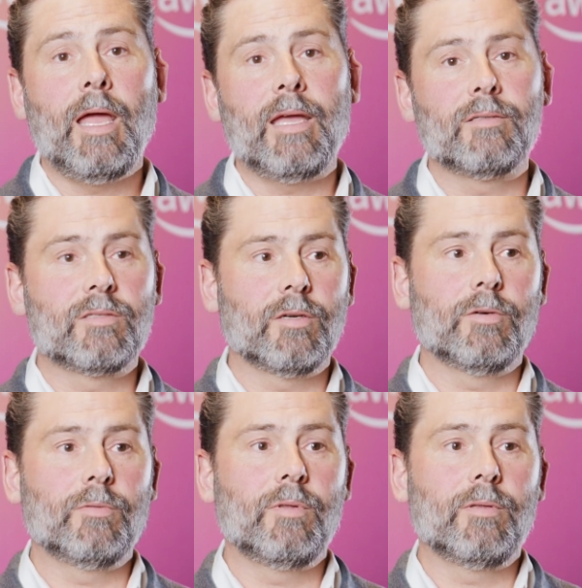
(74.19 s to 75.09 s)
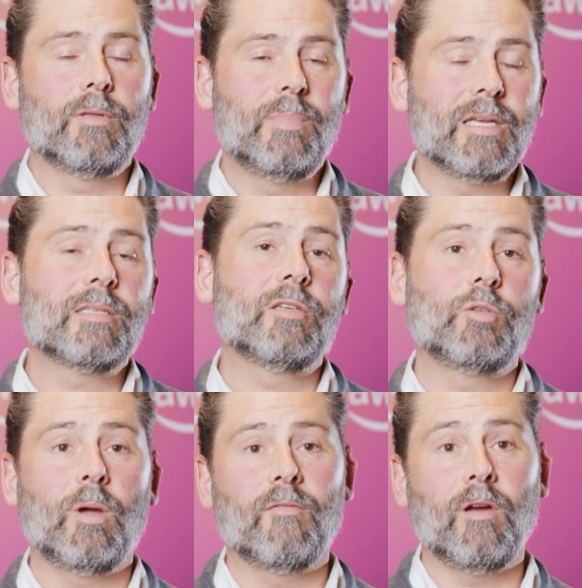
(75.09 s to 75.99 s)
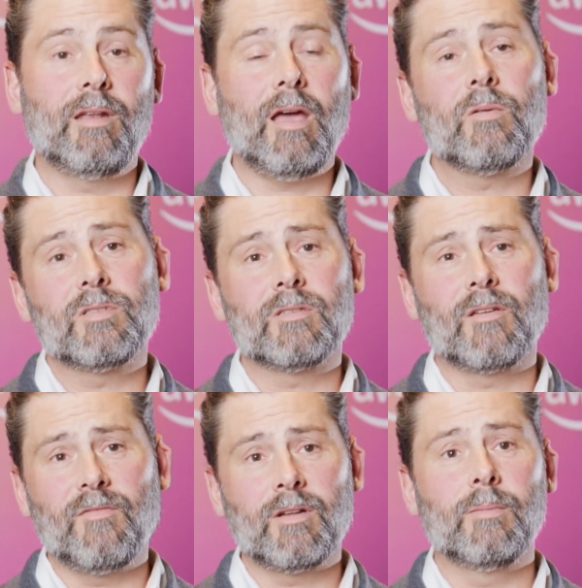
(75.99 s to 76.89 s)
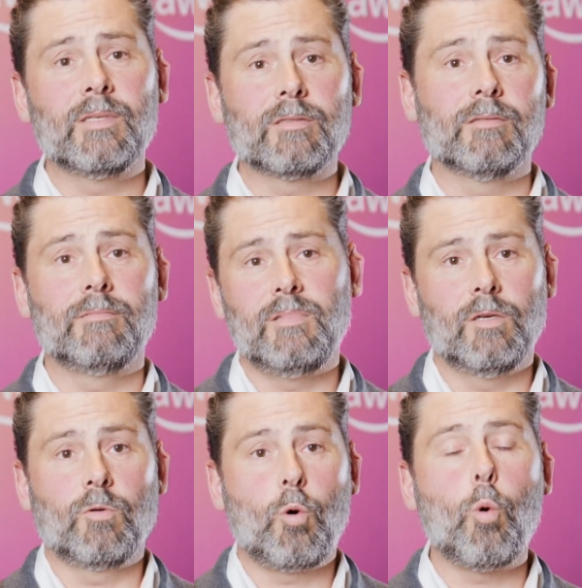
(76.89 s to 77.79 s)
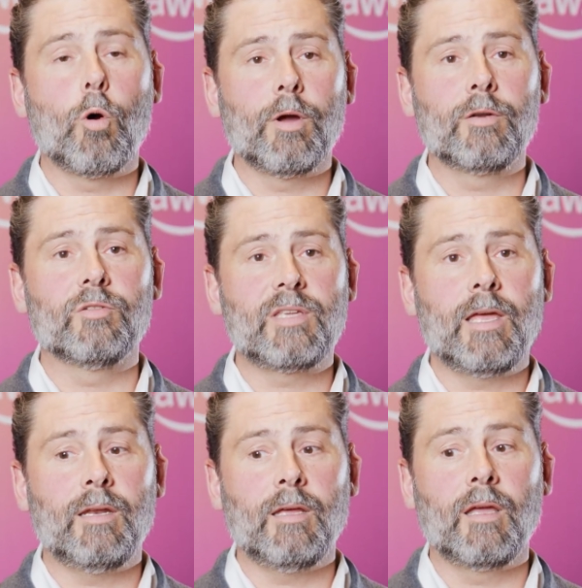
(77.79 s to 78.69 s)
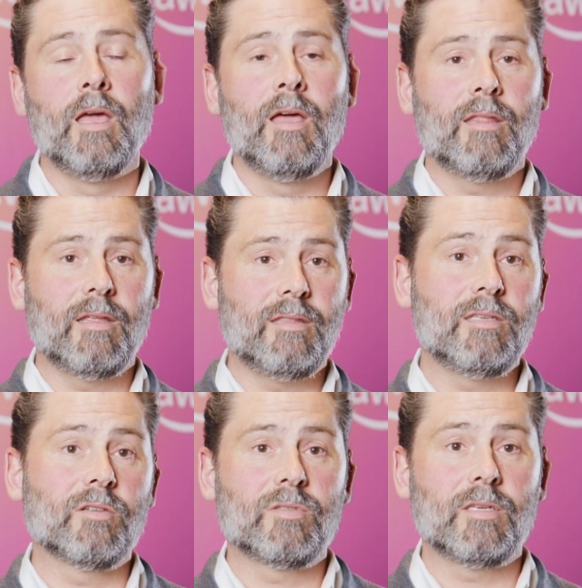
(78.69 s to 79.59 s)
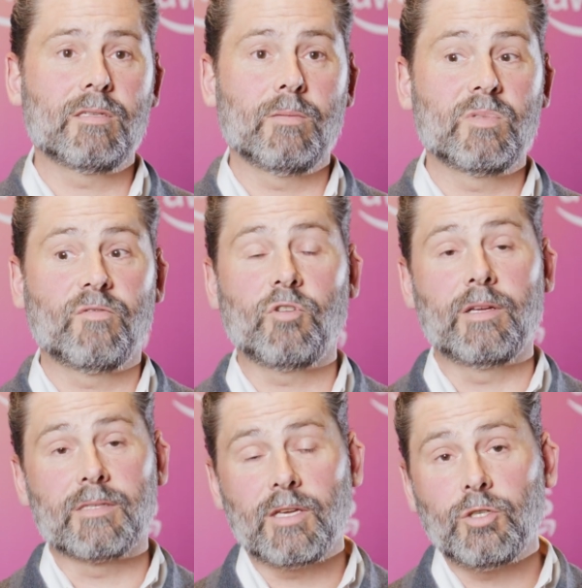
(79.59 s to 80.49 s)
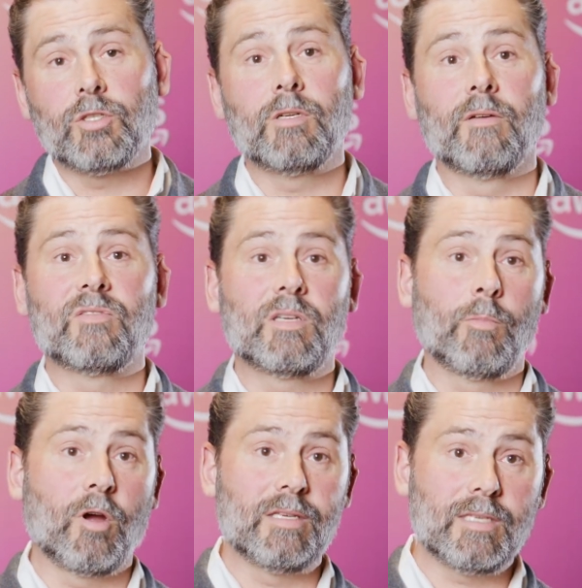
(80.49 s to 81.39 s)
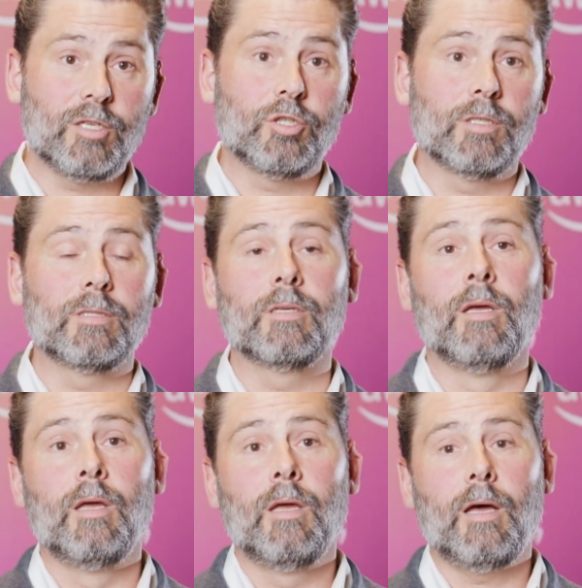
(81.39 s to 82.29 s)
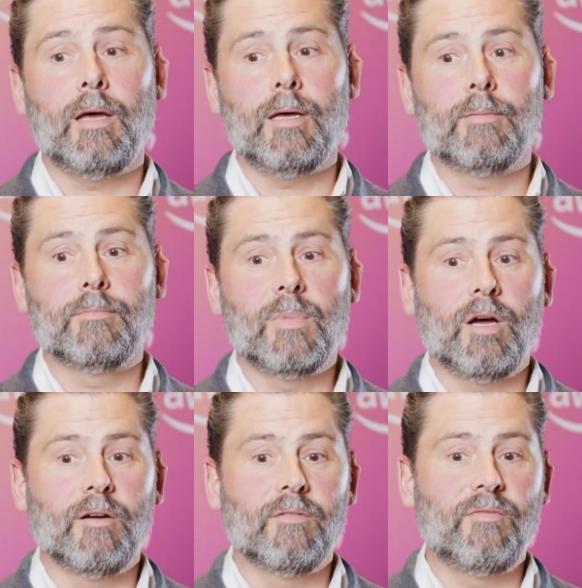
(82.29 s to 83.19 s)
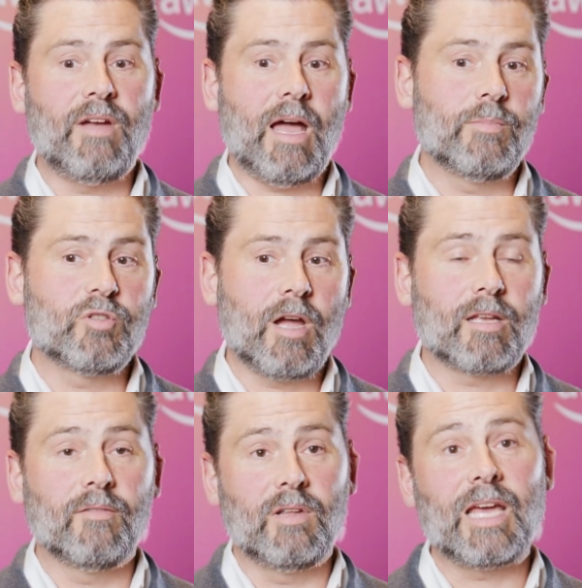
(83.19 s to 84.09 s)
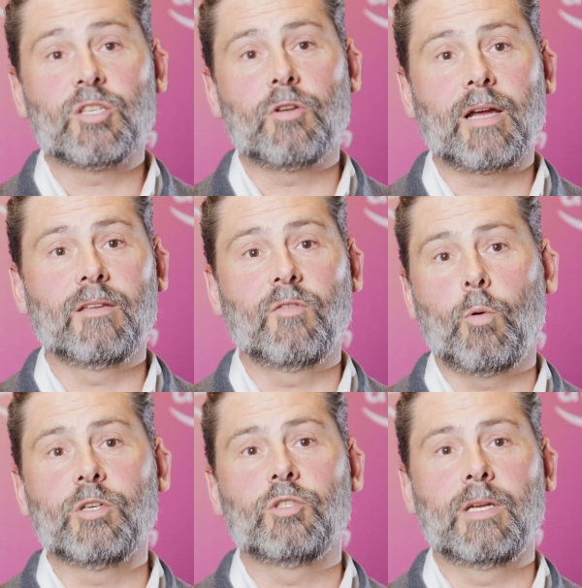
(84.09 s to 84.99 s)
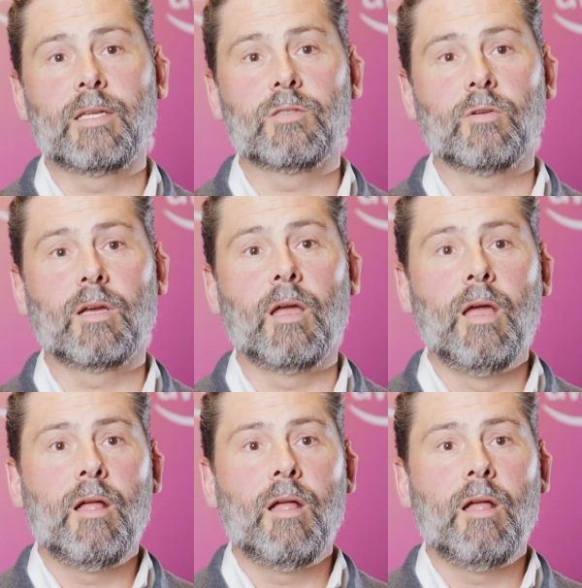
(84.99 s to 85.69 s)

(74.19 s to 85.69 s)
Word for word: And so the biggest issue we have right now is just a fundamental core understanding that these are systems of translation, of summarization, of abstractive and extractive question answering.